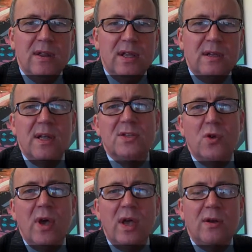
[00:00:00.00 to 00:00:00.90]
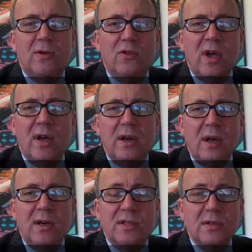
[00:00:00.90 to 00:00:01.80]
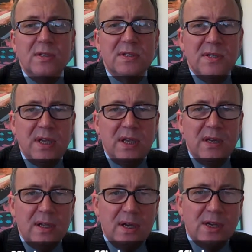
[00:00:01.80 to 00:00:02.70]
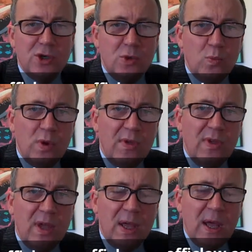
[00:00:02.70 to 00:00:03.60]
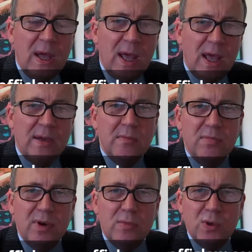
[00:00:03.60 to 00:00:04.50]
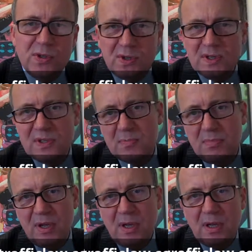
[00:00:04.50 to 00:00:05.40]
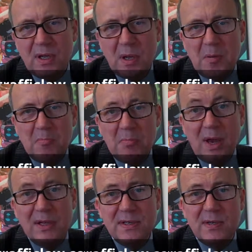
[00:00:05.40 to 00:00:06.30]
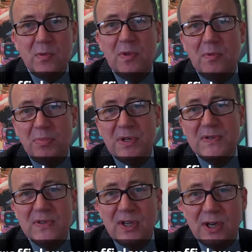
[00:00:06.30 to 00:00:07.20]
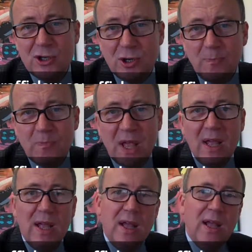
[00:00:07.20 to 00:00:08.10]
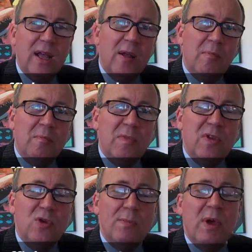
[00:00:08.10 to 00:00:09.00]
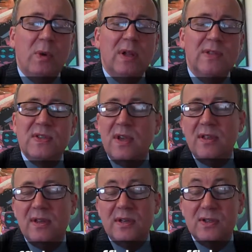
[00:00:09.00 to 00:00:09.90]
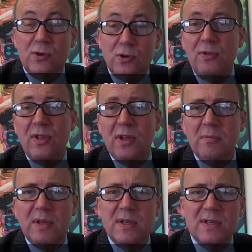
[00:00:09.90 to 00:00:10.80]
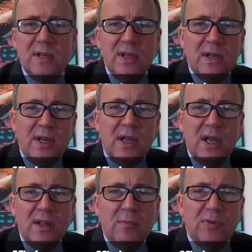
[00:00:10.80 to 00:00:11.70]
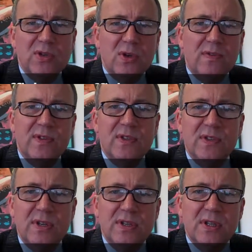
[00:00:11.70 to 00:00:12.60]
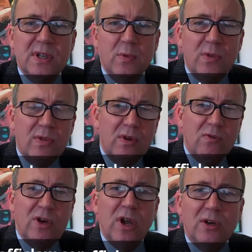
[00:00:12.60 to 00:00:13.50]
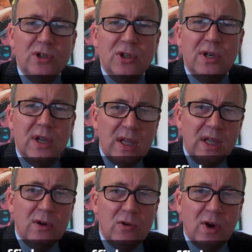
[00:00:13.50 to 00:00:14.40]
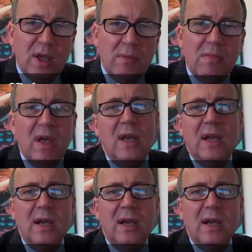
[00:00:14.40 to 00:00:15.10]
The Glasgow Herald ran an article today in connection with Edinburgh motorists being blighted with police attention. You may well say that it's a good thing because clearly the police officers are dealing with a reduction in crime